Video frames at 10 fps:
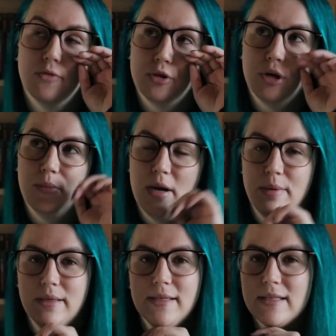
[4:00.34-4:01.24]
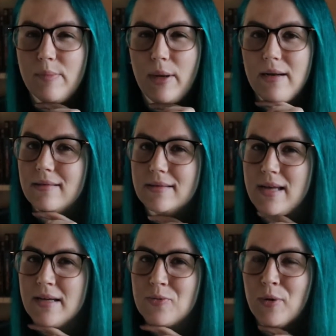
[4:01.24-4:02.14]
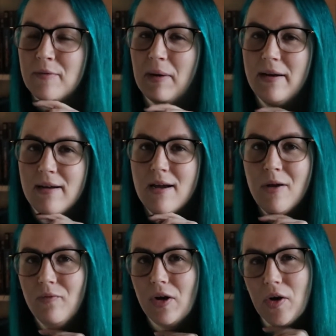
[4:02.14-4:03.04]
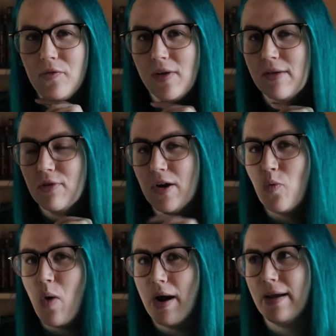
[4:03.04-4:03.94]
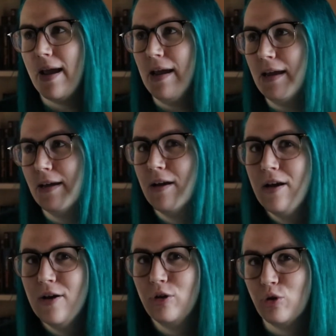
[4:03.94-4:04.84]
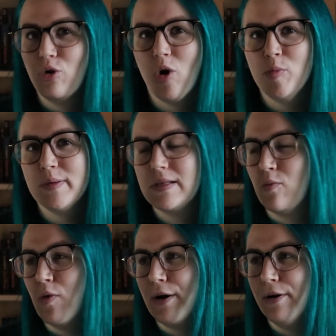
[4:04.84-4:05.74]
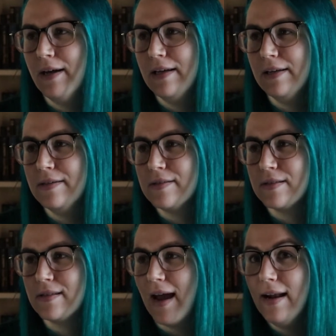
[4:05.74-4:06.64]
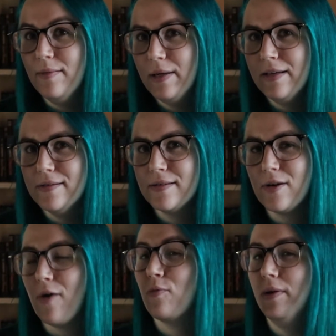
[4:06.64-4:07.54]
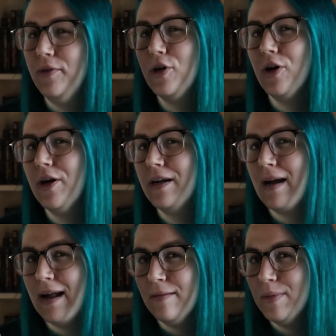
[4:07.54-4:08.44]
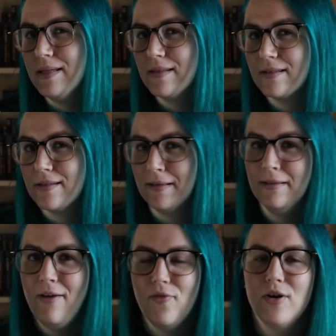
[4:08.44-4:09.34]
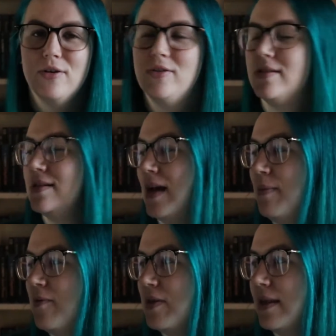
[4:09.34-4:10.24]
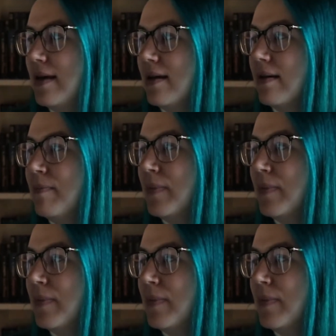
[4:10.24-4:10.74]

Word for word: for sure, but I'm anticipating this has one of my very favorite YA tropes where it is enemies, a really good enemies to lovers type of a thing.